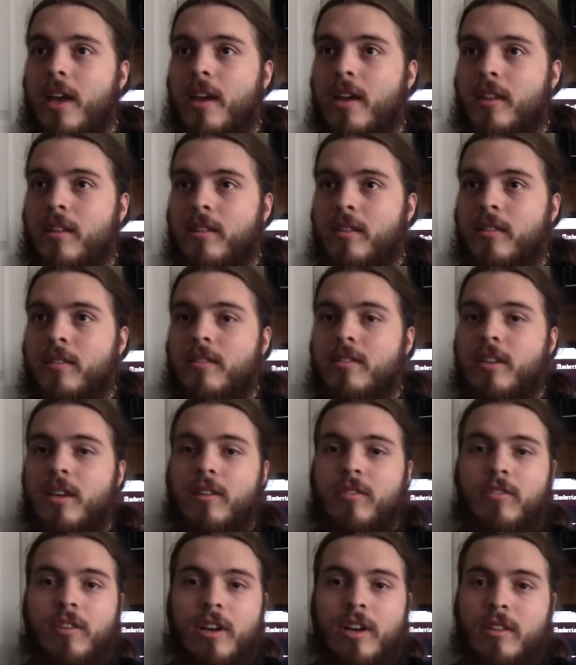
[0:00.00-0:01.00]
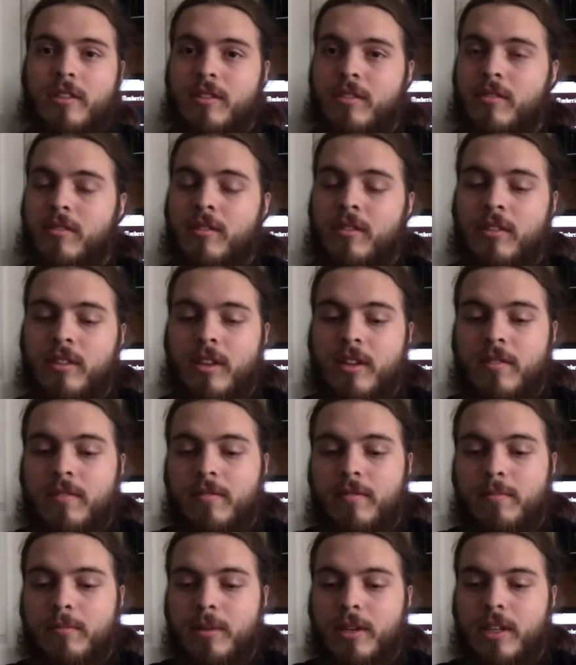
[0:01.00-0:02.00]
and St. John's is good enough,
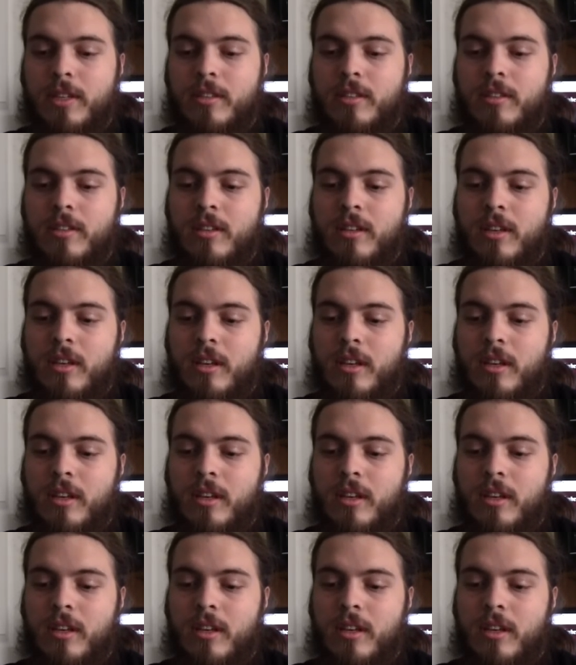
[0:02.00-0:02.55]
but